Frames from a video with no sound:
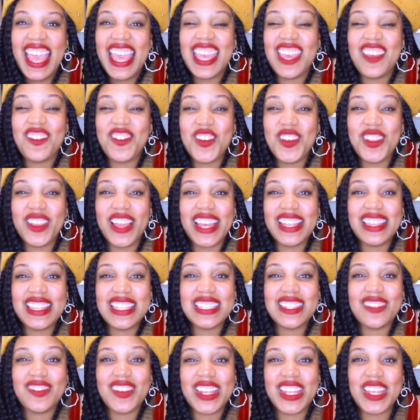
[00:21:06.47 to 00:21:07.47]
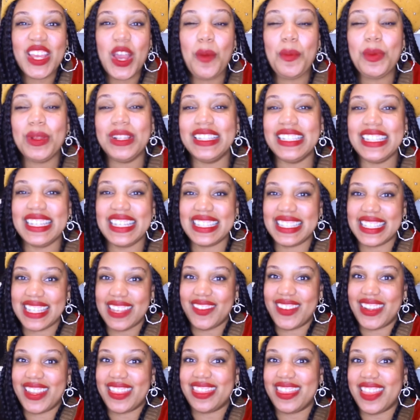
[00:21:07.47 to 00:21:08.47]
if you like this video, please
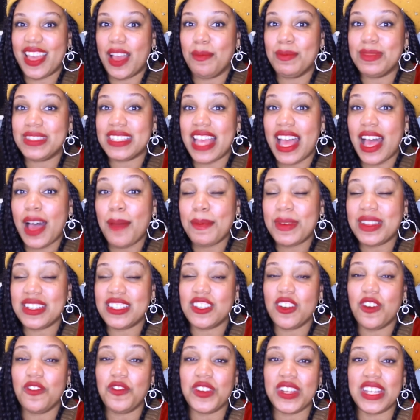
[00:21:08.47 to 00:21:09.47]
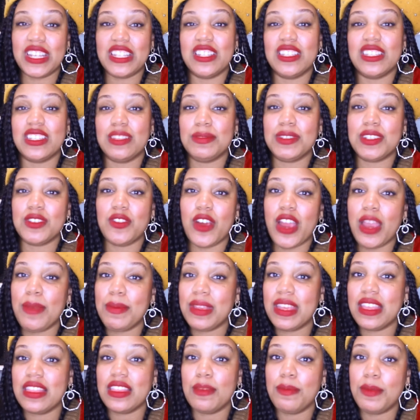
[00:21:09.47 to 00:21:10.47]
give it a thumbs up and don't forget to subscribe
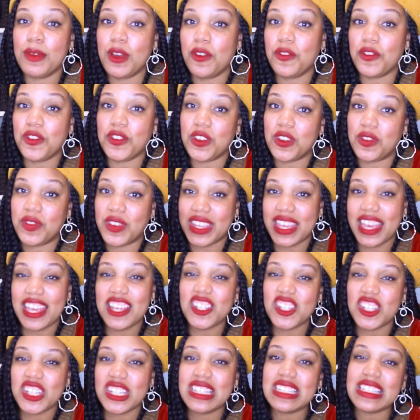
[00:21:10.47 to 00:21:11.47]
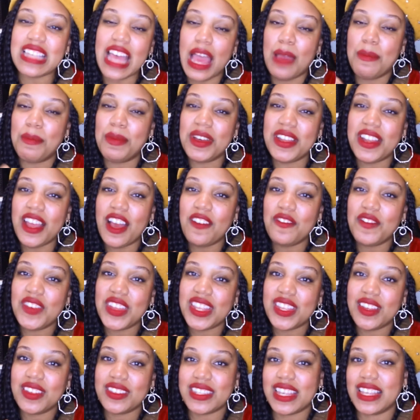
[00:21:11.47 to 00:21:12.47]
and hit the bell for notifications. I put out
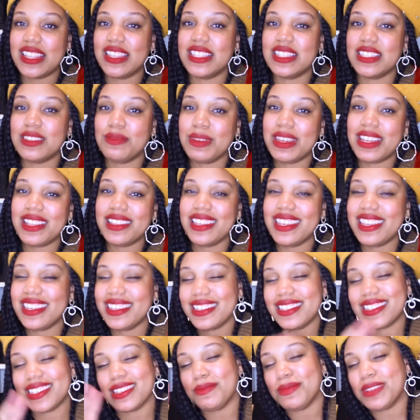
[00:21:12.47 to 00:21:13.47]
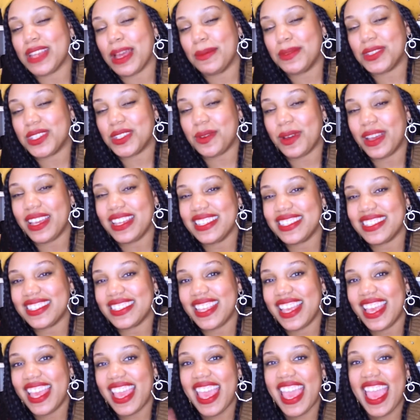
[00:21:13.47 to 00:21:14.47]
videos like this weekly, sometimes
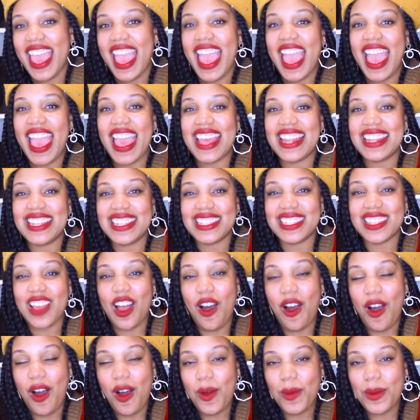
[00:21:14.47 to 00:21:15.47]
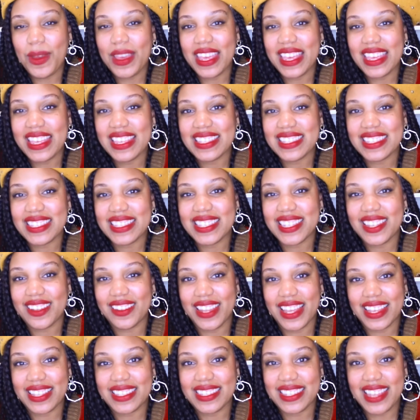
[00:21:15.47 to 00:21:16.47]
twice. And as always, until
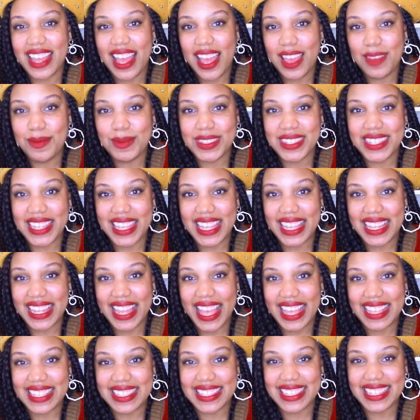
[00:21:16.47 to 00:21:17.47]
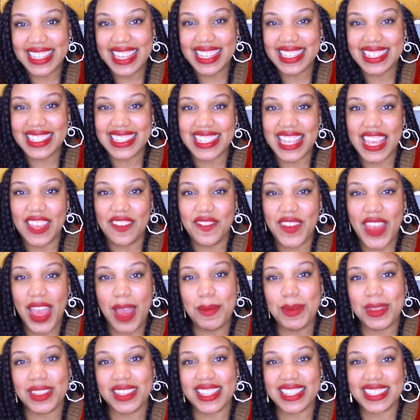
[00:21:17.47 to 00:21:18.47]
next time, stay classy and stay
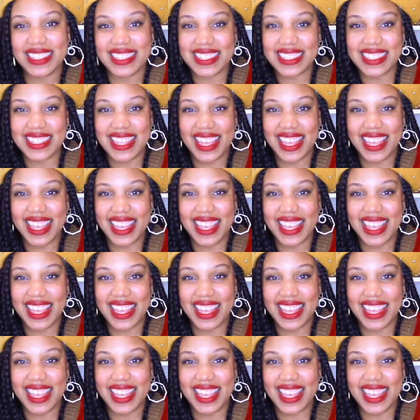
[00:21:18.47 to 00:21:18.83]
fabulous.